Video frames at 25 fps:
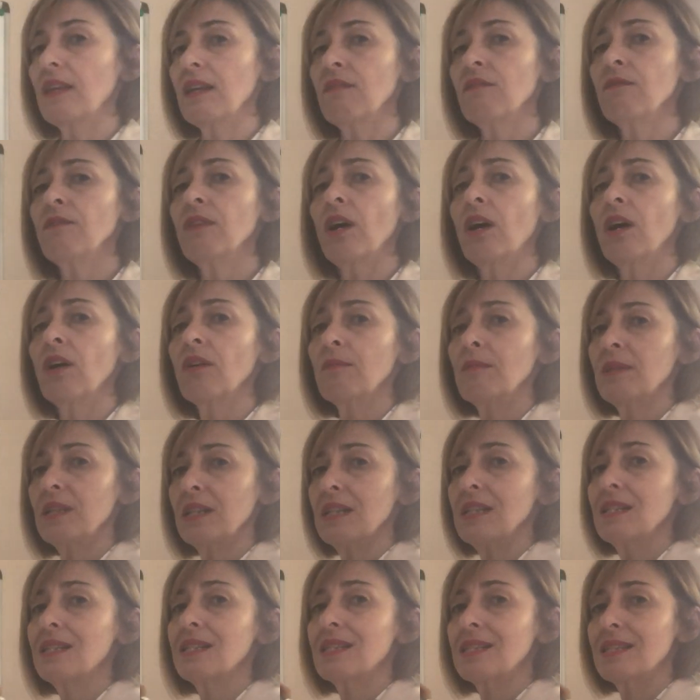the
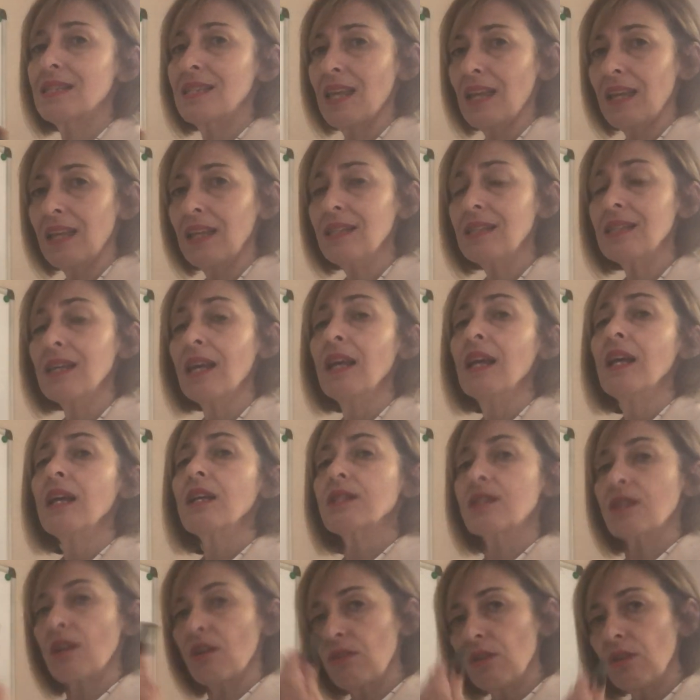environment is set
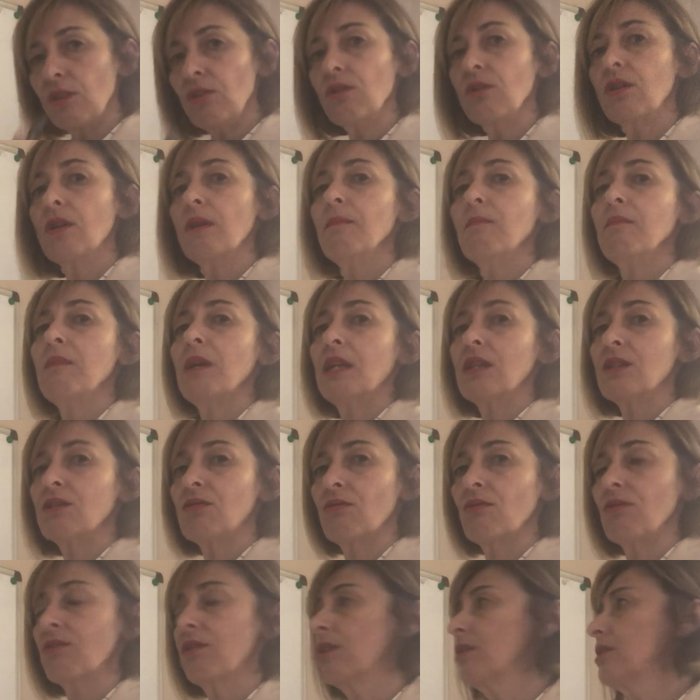so that you can meet
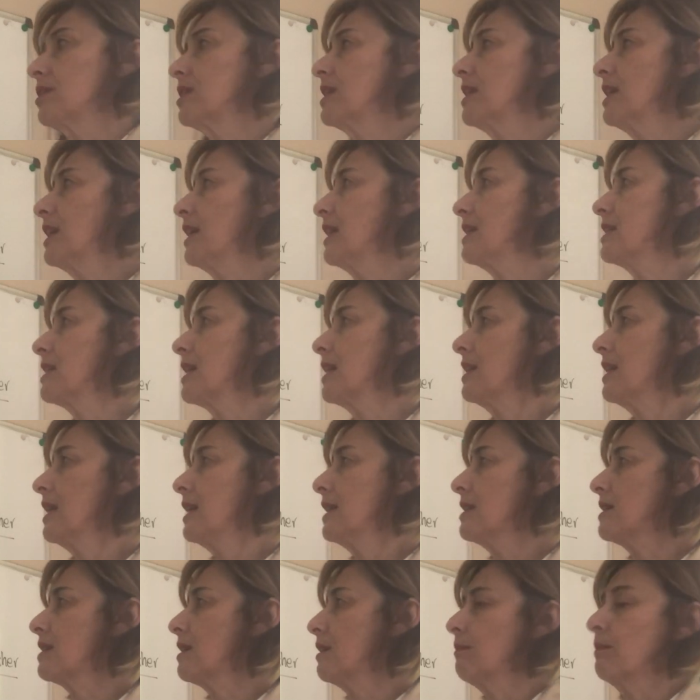all those needs, and
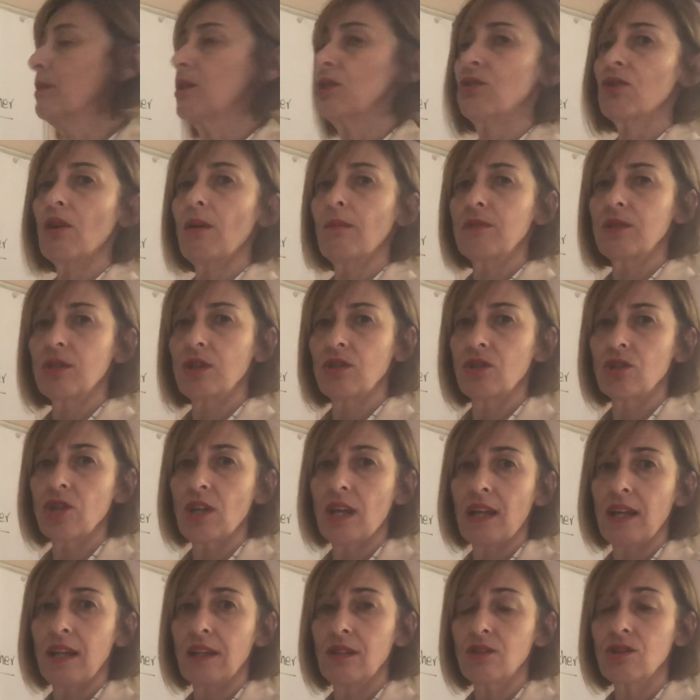these can be chopped and
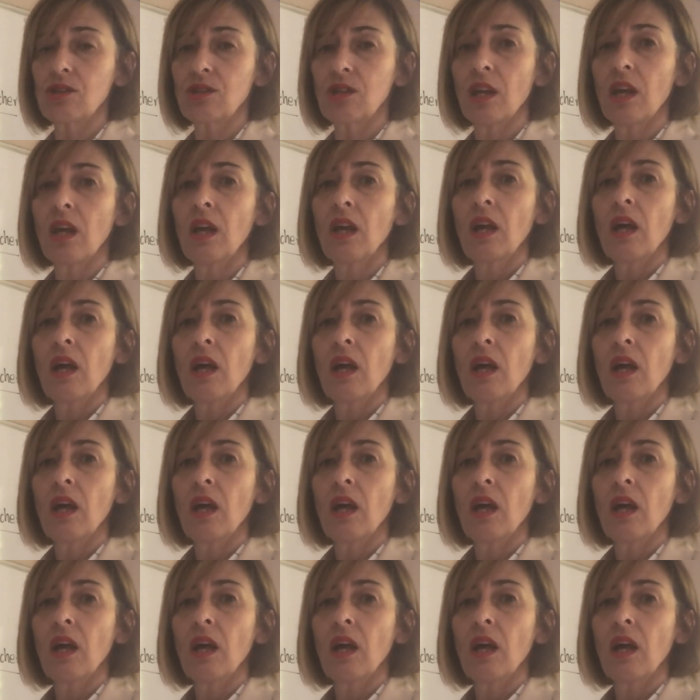changed